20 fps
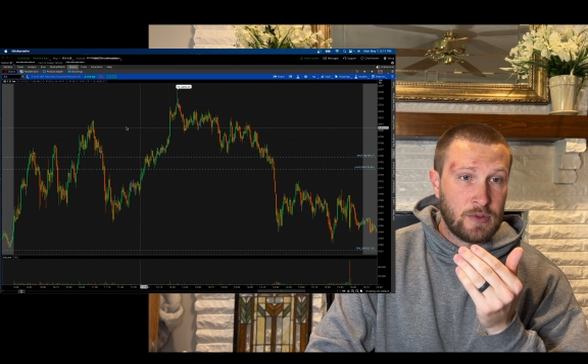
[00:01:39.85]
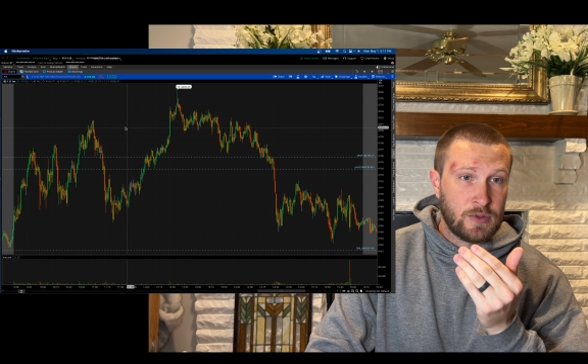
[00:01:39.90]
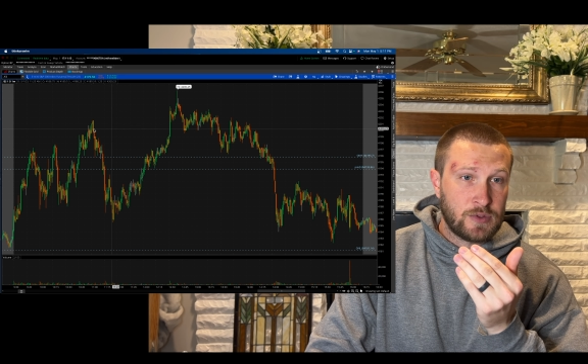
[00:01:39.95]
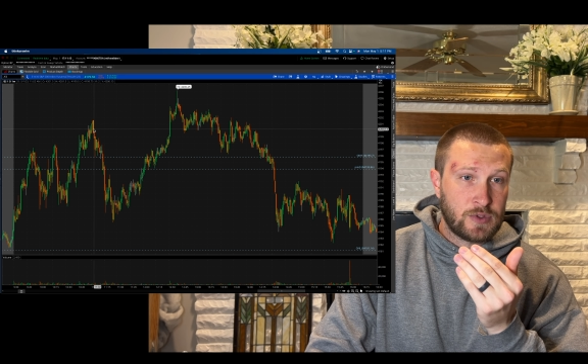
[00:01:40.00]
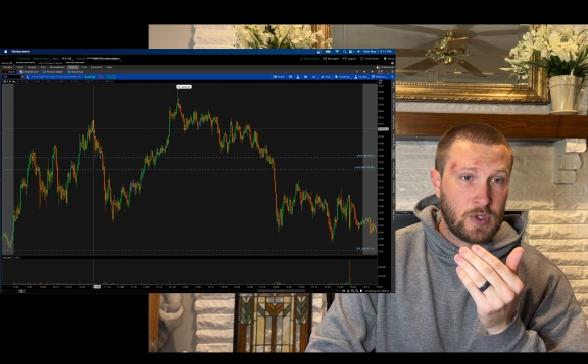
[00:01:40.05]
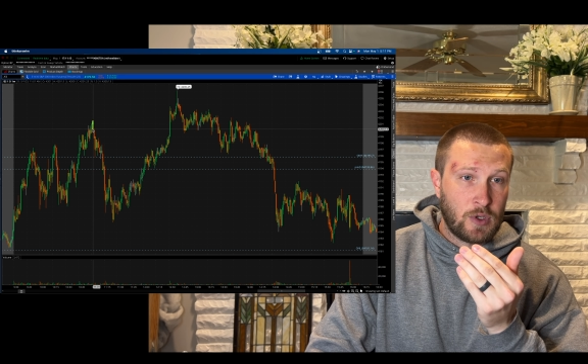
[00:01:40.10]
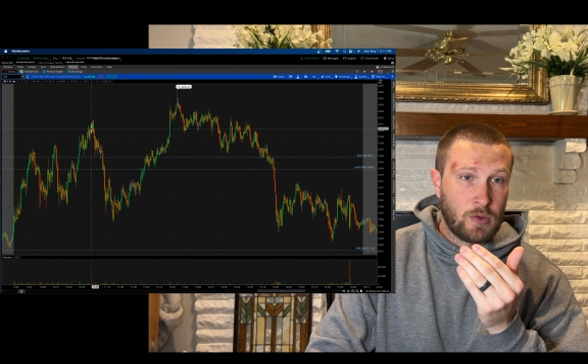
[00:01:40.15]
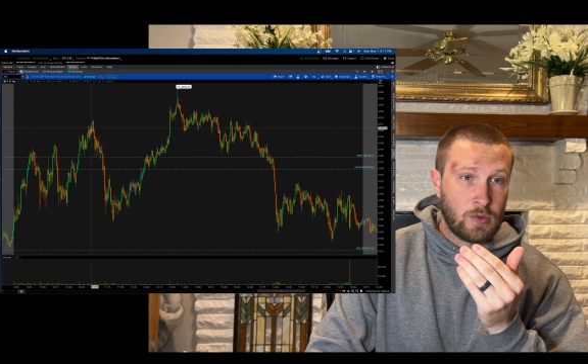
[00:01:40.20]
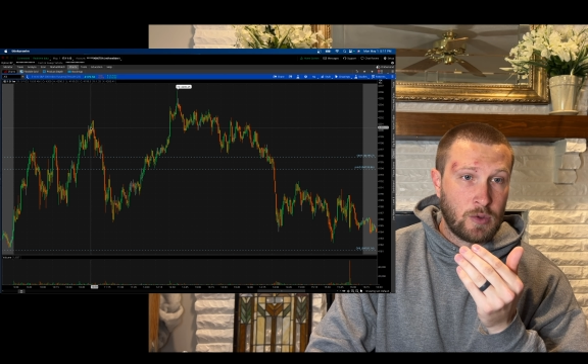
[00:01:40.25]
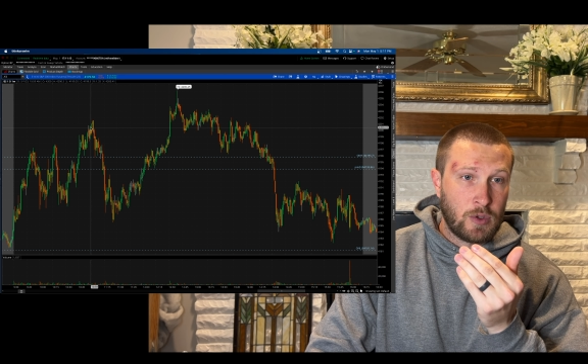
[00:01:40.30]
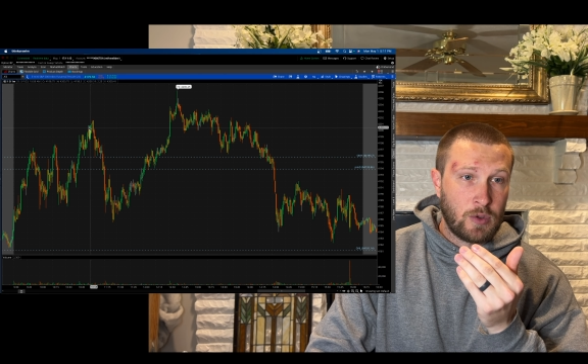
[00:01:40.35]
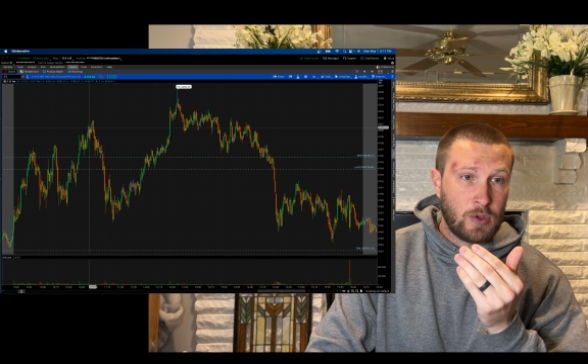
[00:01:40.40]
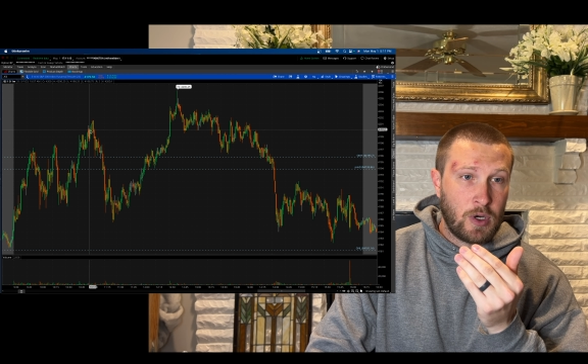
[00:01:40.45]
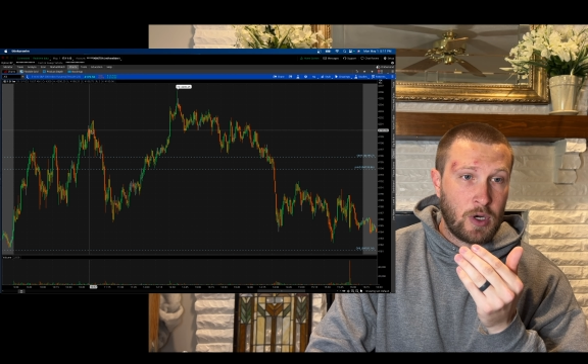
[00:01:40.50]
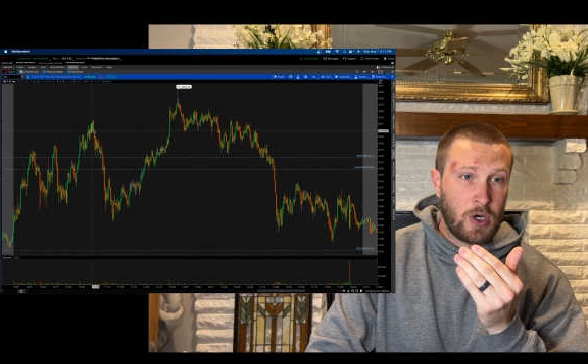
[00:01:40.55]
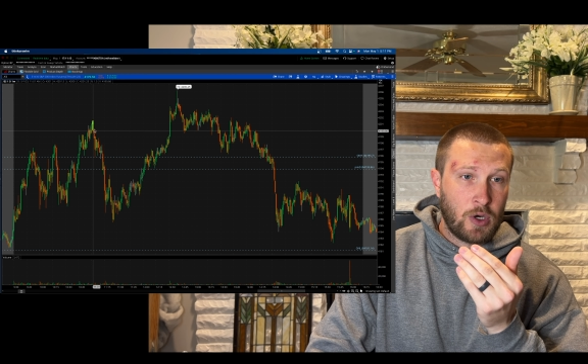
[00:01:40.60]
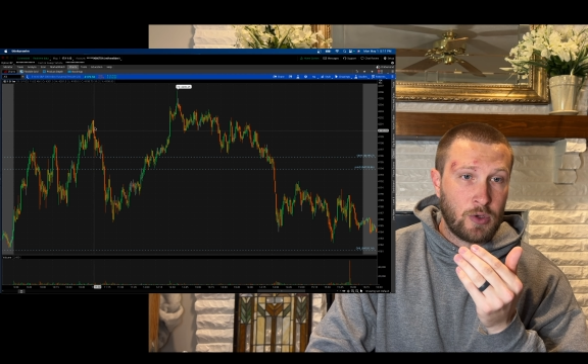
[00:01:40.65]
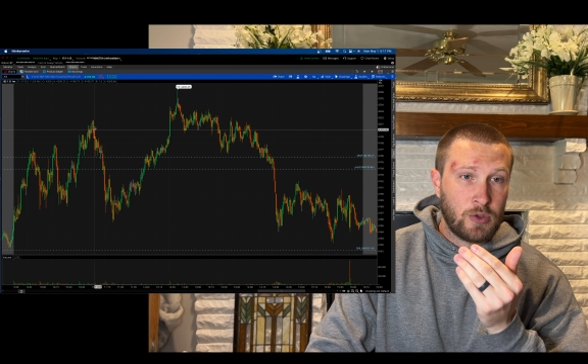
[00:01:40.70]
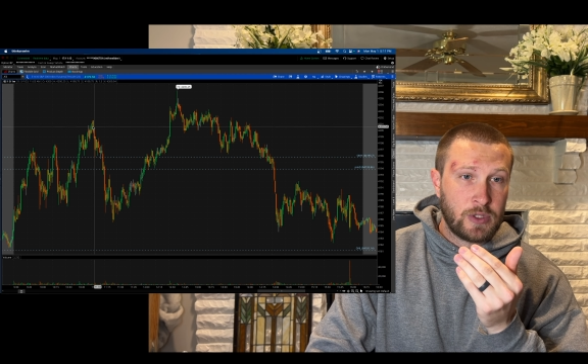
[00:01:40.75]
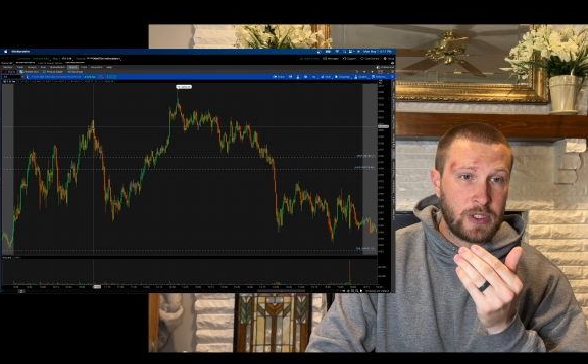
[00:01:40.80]
So
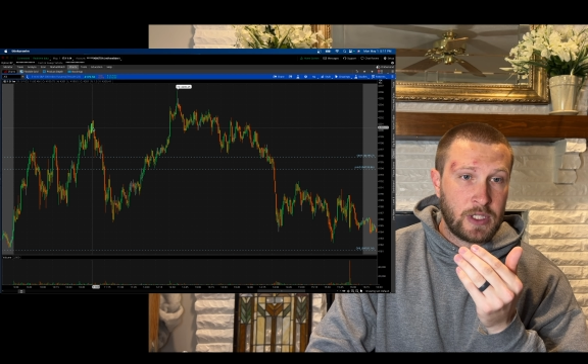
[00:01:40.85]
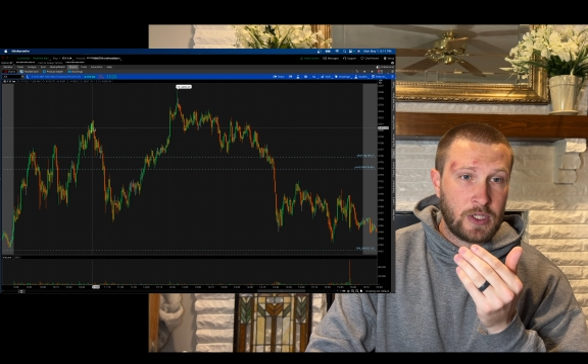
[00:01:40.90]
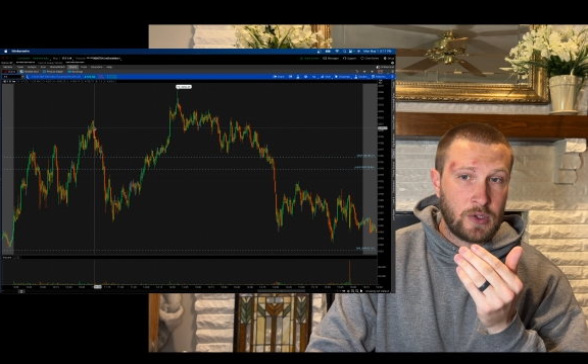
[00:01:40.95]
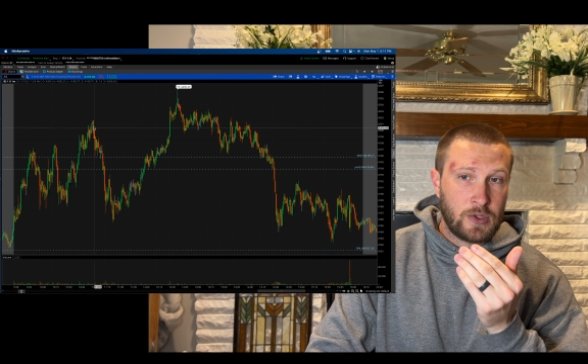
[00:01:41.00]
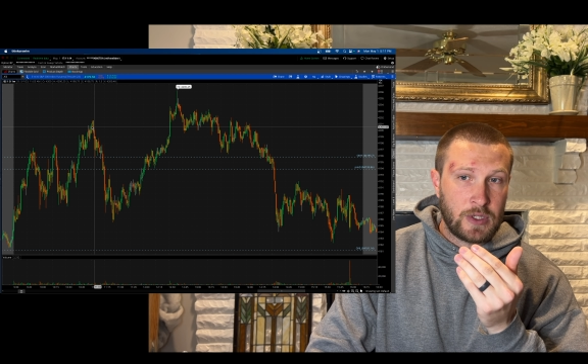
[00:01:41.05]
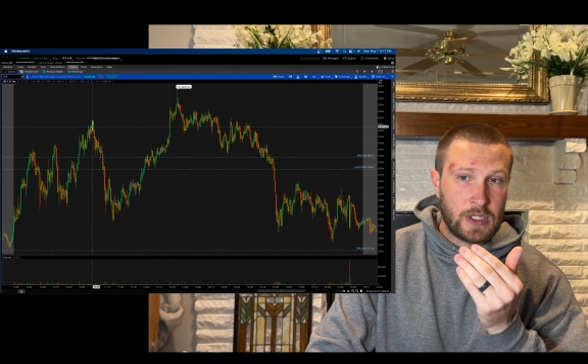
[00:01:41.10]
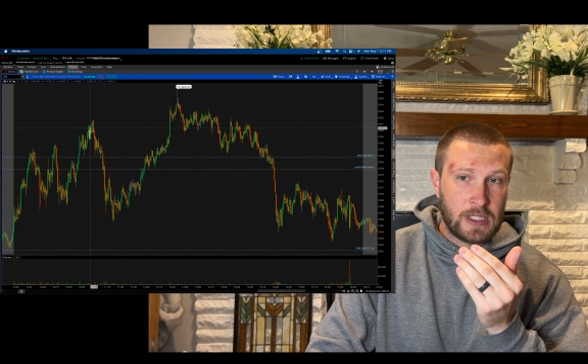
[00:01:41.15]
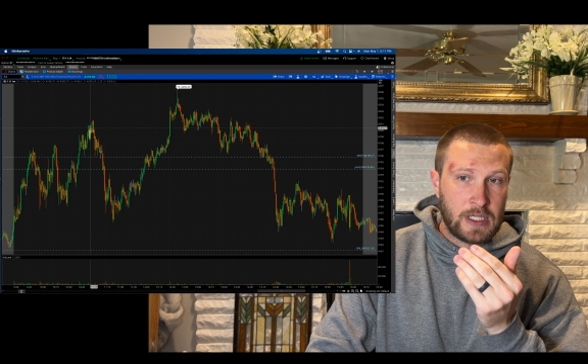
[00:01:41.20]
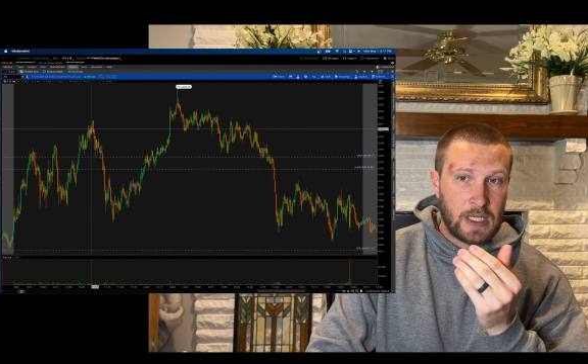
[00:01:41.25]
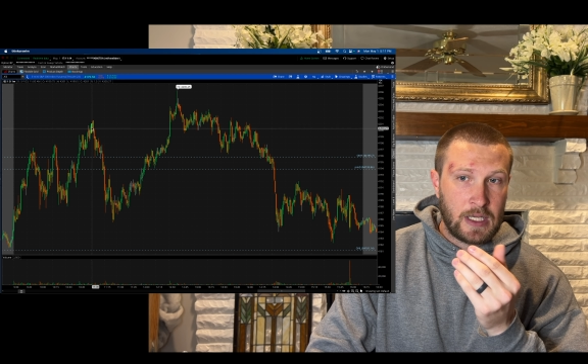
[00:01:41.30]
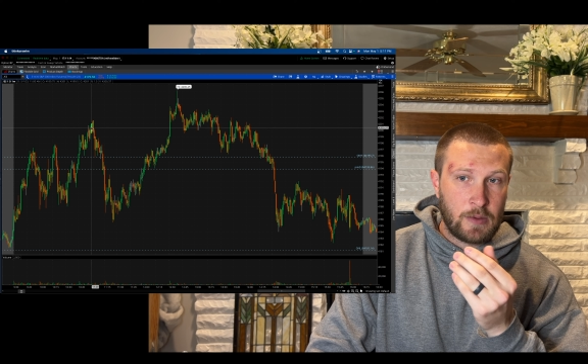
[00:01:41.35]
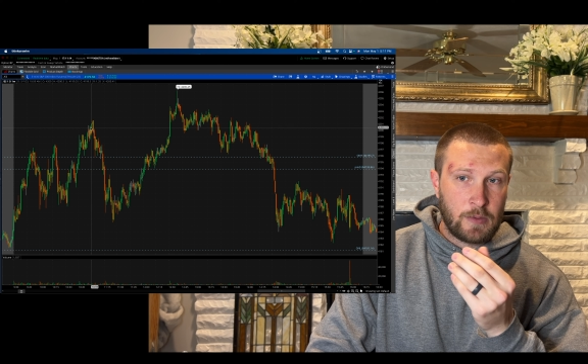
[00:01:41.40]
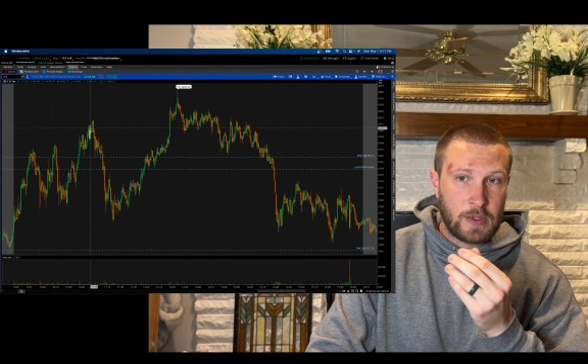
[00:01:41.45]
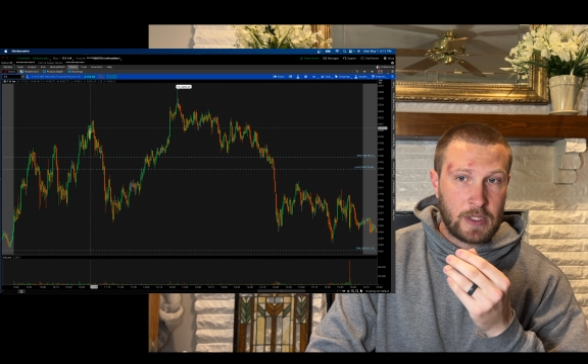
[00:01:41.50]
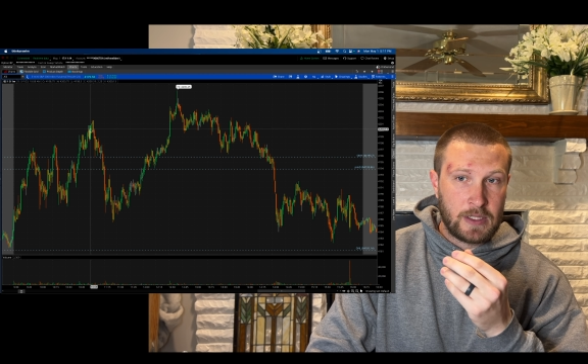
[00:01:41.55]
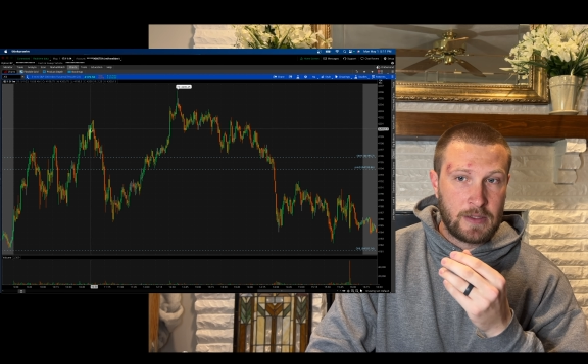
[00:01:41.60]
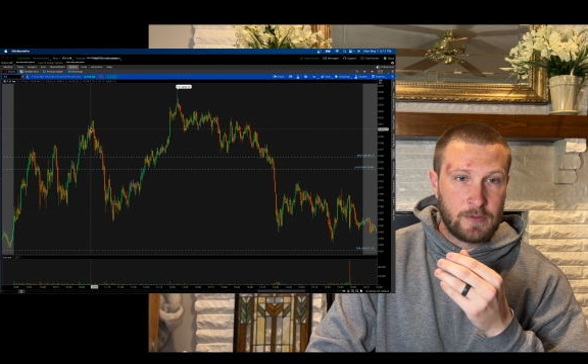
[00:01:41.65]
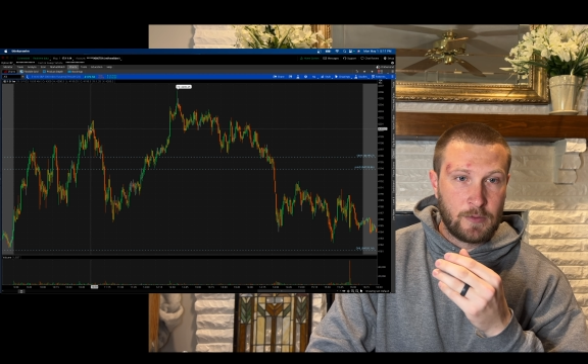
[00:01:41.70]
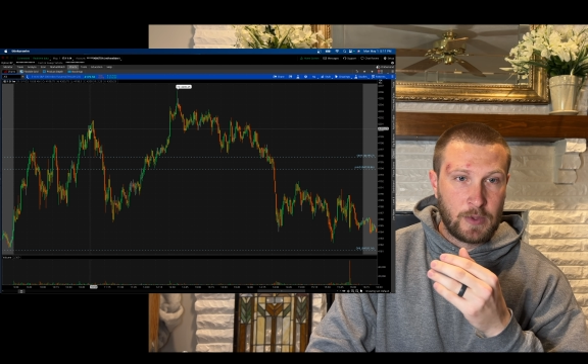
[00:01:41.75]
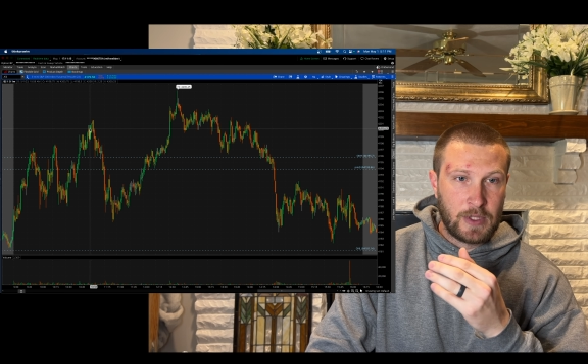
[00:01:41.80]
earlier in the day, we